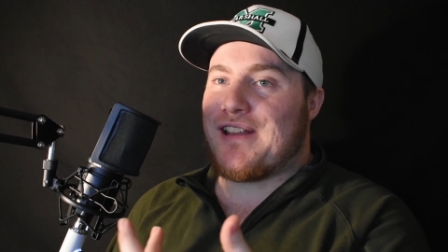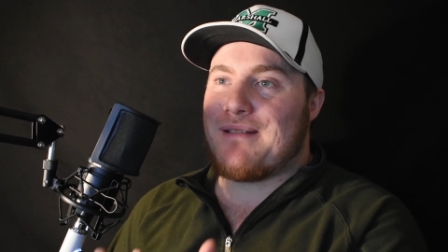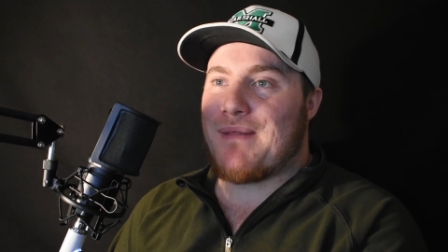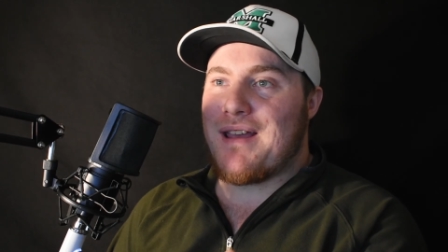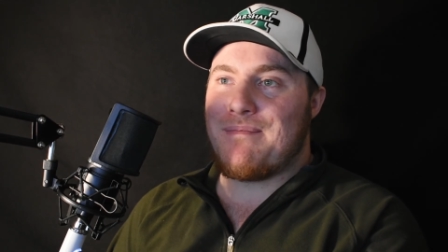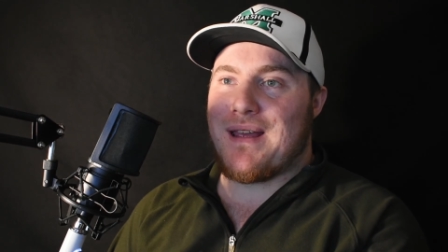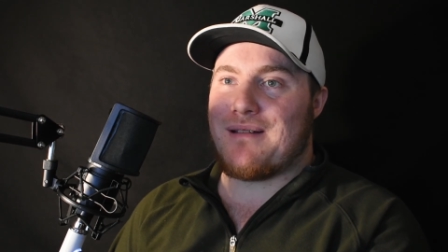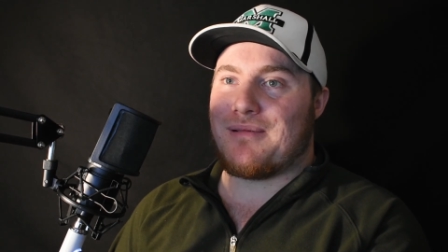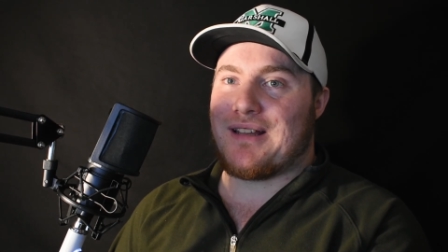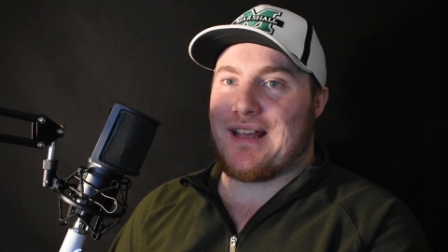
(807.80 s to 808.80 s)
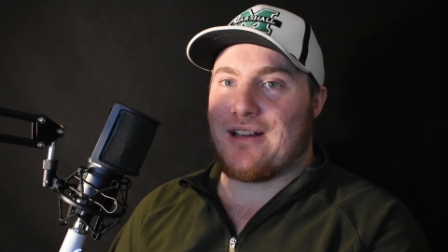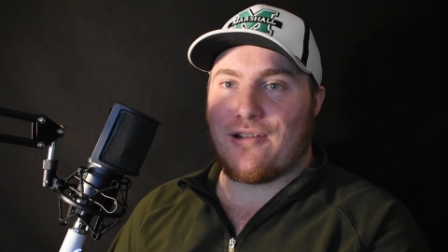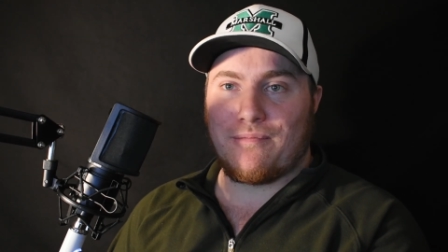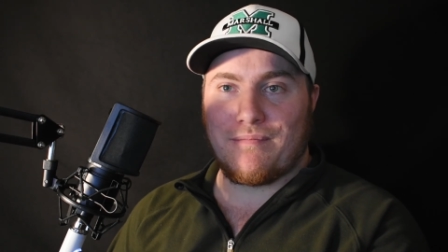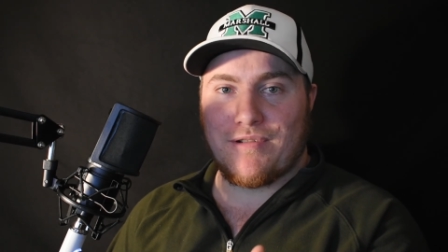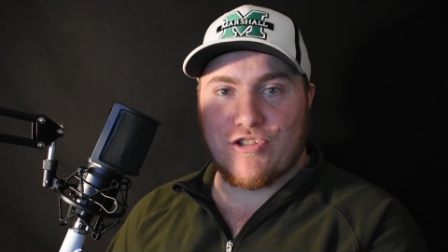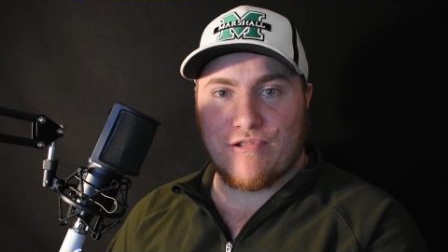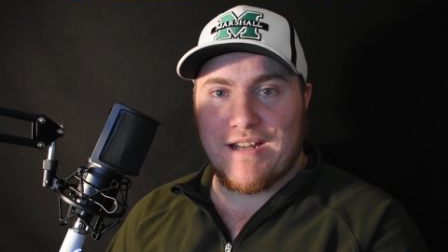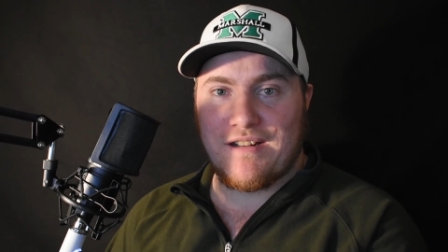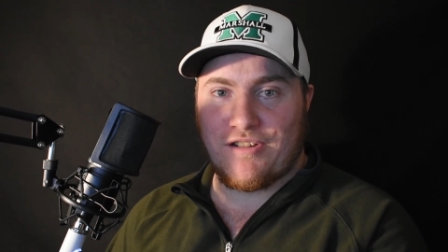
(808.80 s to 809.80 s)
he might be able to help
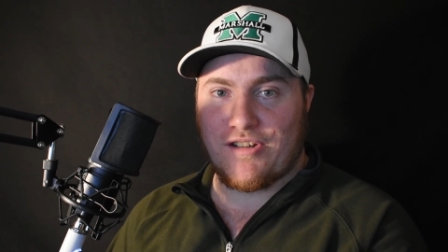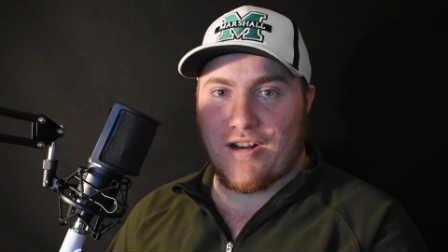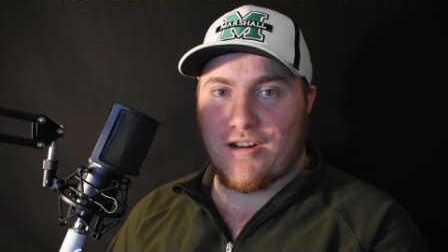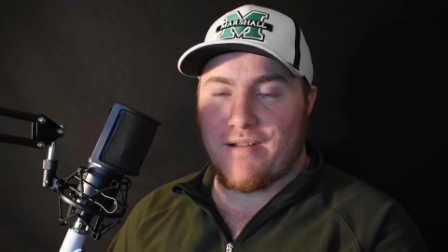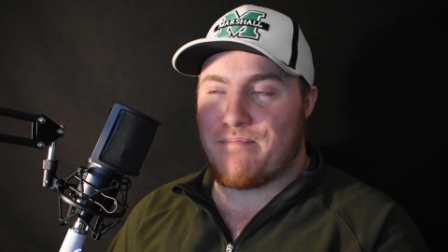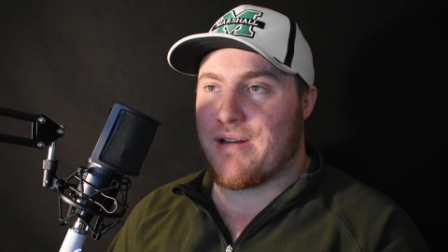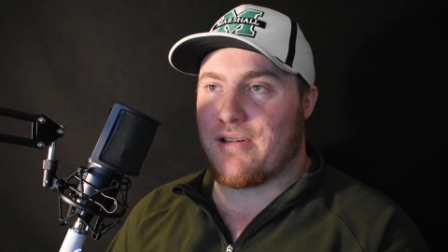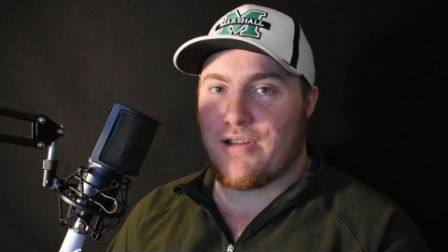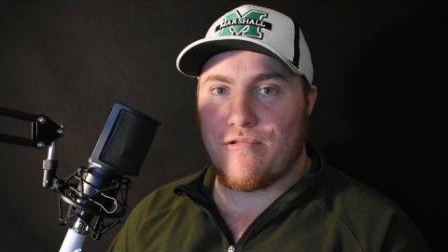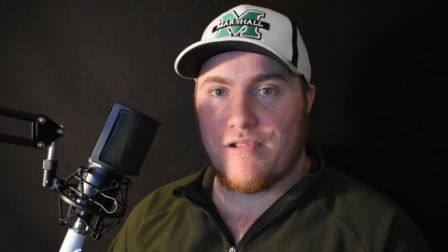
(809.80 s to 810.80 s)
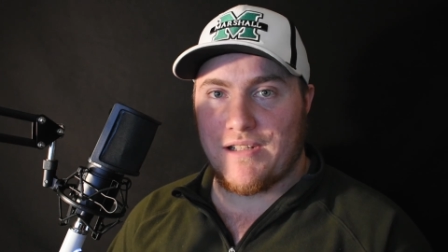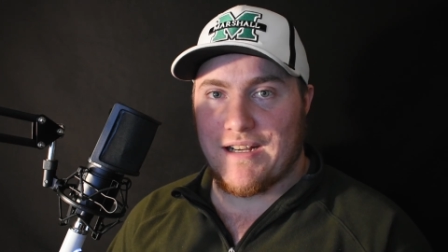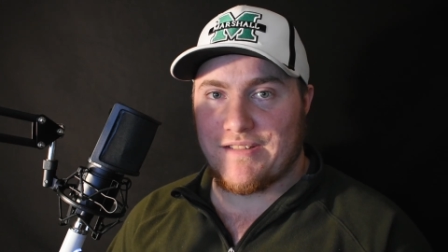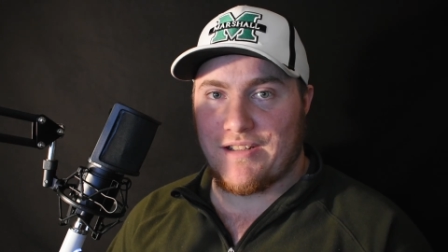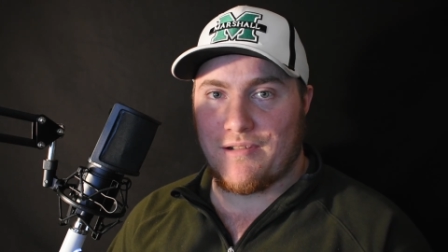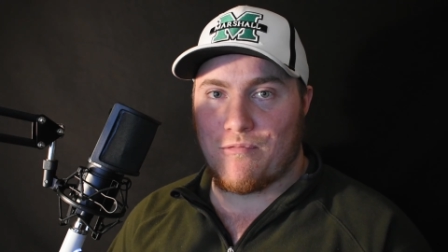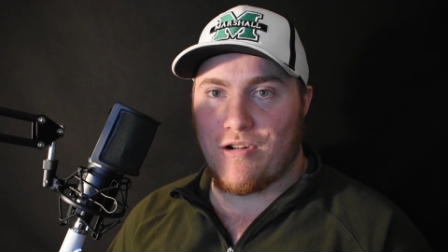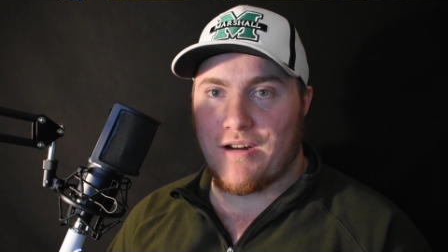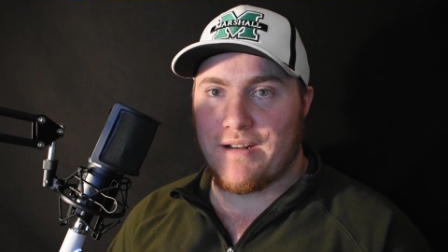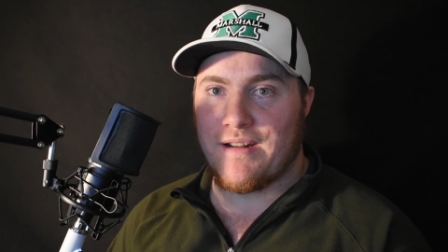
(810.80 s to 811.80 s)
train Star in better utilizing the
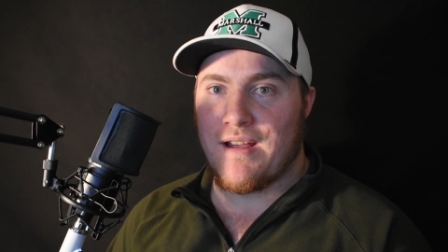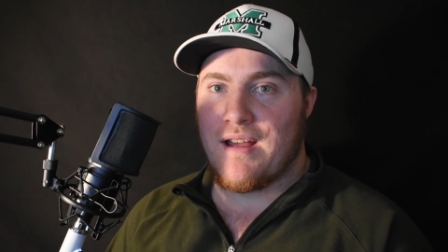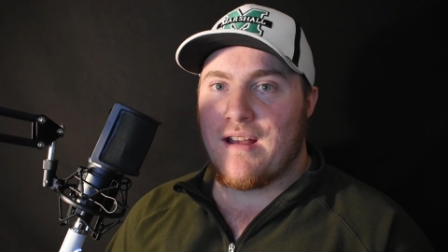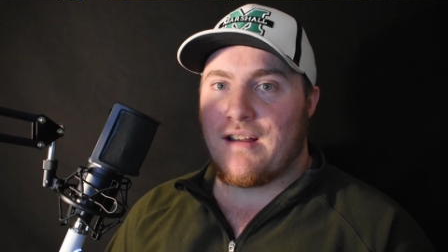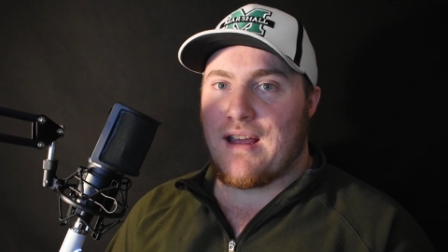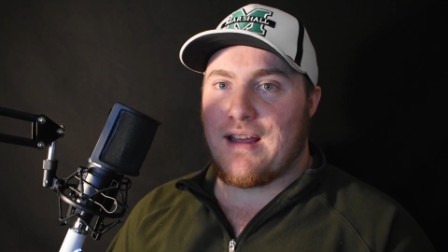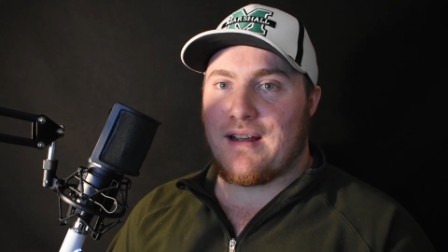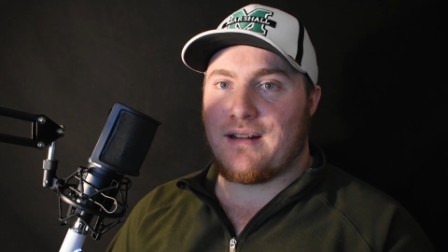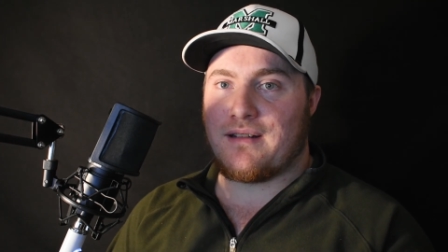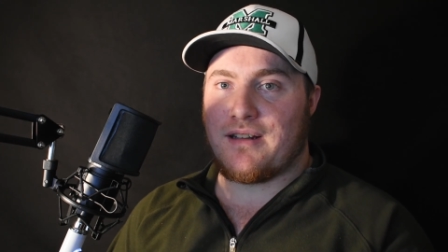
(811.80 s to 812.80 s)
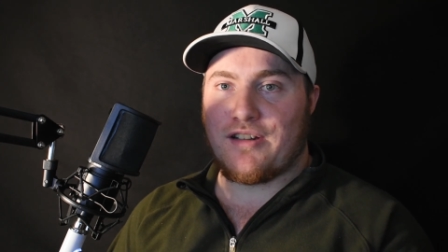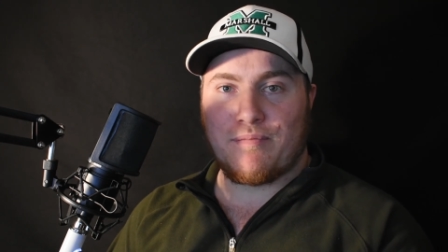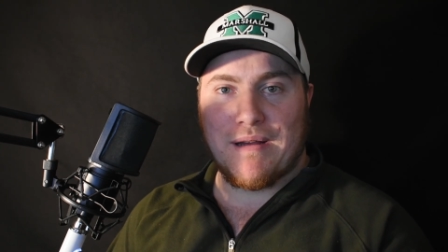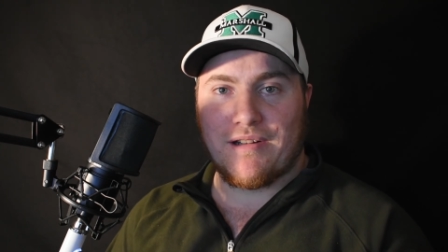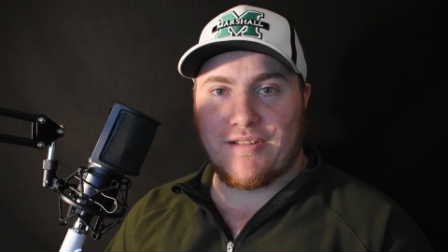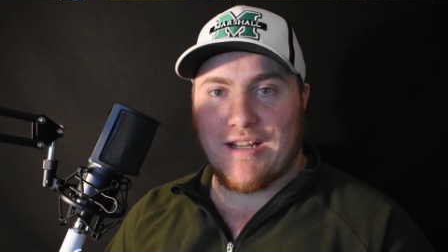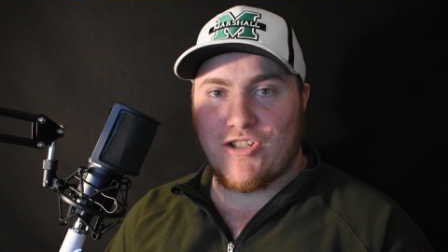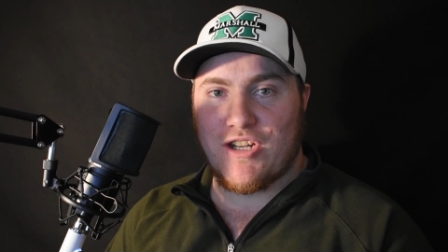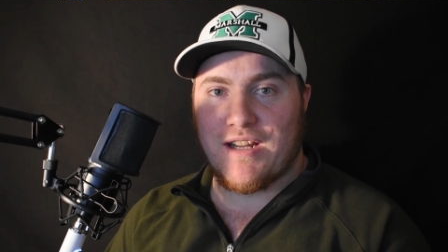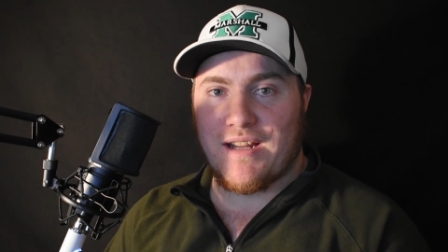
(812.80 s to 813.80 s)
wand and the spells that
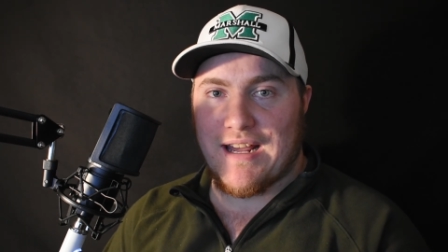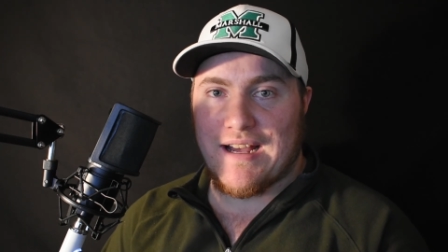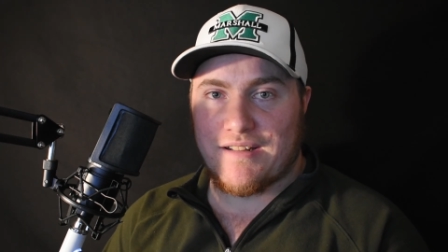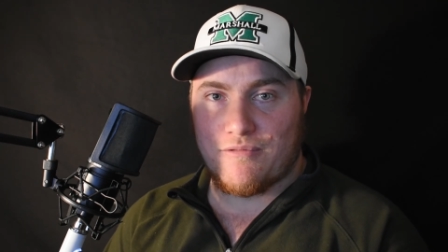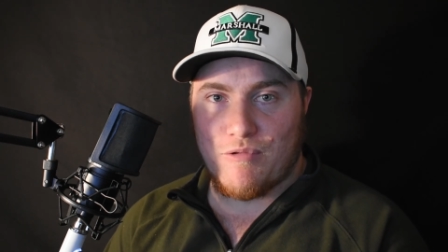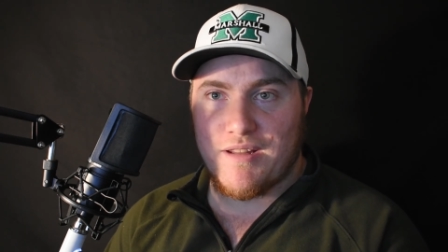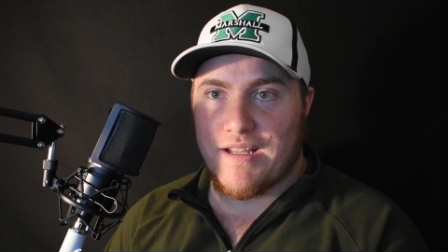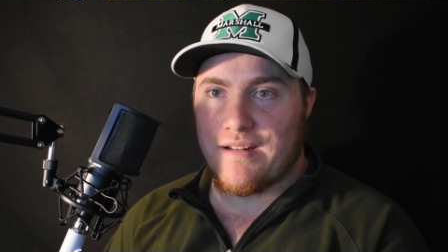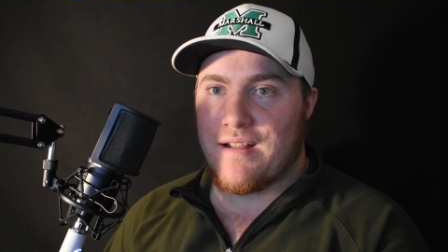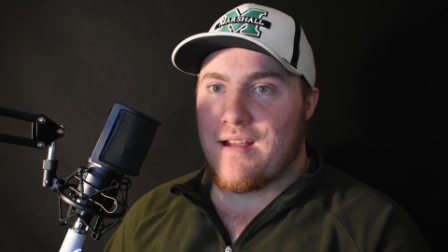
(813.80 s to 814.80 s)
she can cast with it.